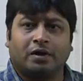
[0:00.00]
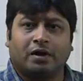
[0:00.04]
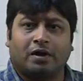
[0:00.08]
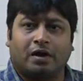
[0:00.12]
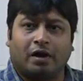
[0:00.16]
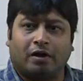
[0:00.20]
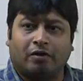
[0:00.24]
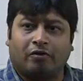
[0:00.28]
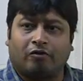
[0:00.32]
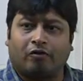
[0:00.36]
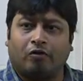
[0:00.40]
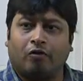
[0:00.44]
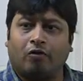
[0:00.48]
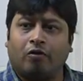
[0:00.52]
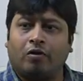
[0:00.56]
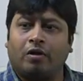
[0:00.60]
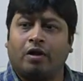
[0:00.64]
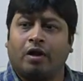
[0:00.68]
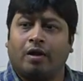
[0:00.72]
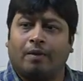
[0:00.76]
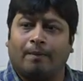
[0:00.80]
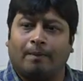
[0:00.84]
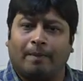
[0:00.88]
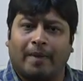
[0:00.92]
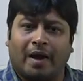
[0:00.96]
control,
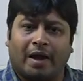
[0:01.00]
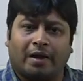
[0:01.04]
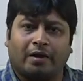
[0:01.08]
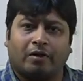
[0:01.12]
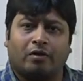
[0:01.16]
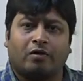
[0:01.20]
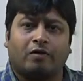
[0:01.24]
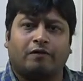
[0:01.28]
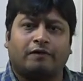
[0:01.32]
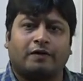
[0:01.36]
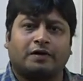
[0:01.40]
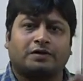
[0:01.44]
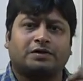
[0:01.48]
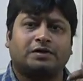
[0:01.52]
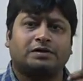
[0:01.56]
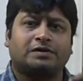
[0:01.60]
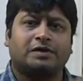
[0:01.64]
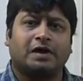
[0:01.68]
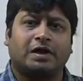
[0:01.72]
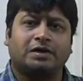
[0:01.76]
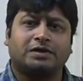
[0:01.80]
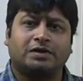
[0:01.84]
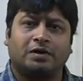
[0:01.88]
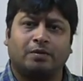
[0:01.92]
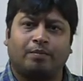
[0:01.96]
manner of
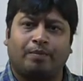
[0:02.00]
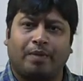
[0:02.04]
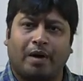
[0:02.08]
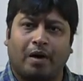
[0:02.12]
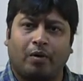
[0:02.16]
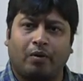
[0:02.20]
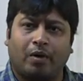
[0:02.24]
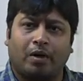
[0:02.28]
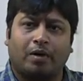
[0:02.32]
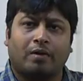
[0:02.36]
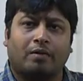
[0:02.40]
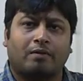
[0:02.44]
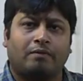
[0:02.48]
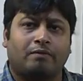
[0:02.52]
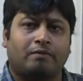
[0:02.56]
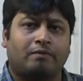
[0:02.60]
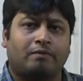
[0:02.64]
exercising power,